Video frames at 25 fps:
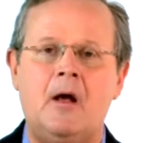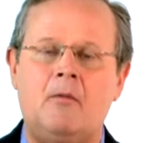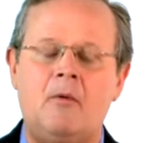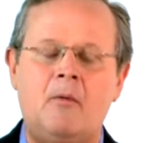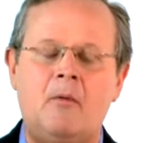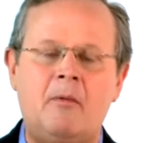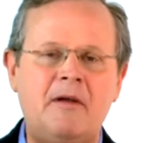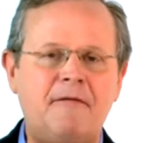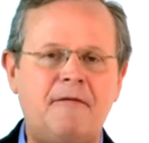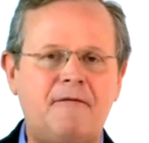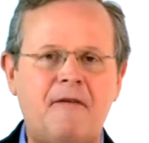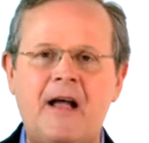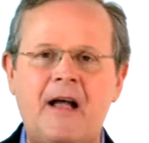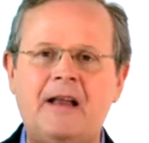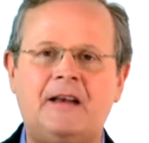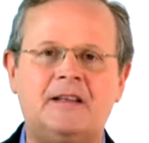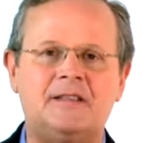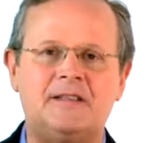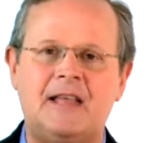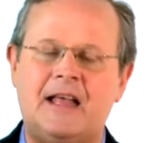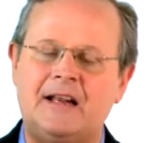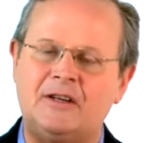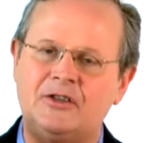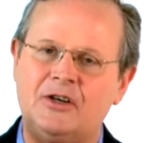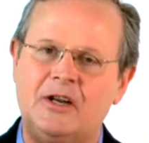What we find
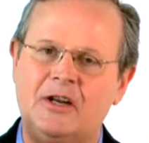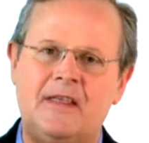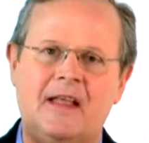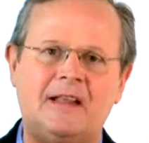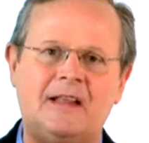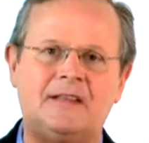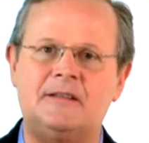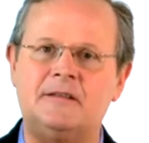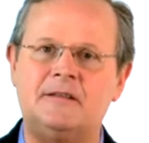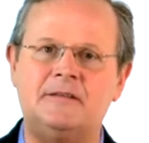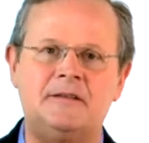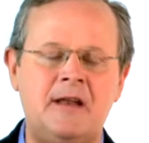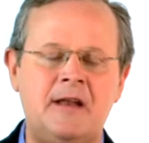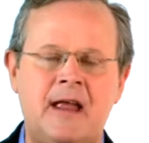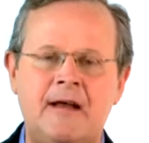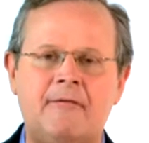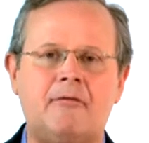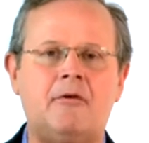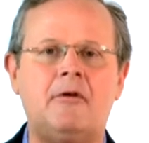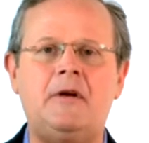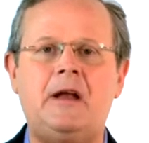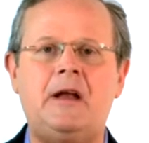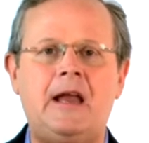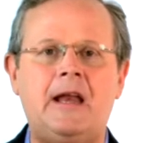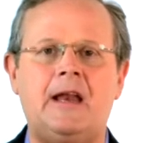is actually that's
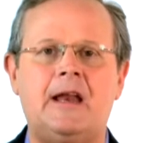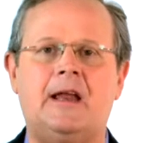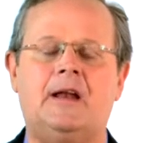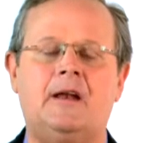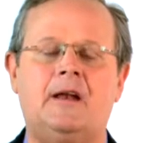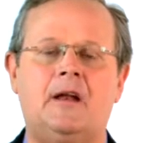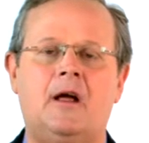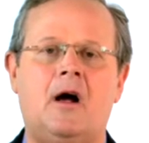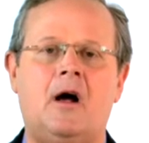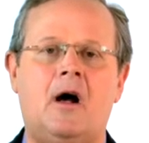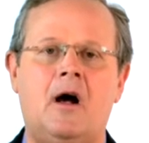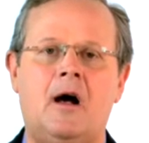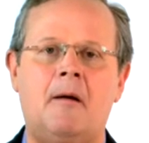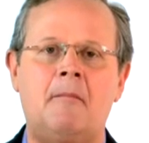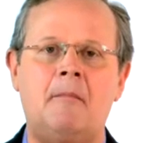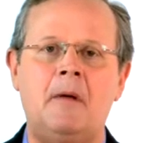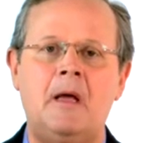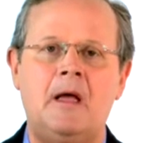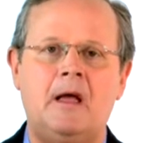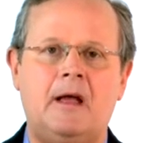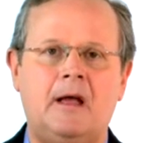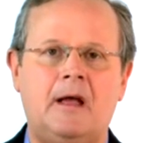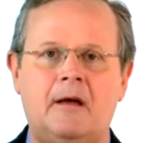never needed um,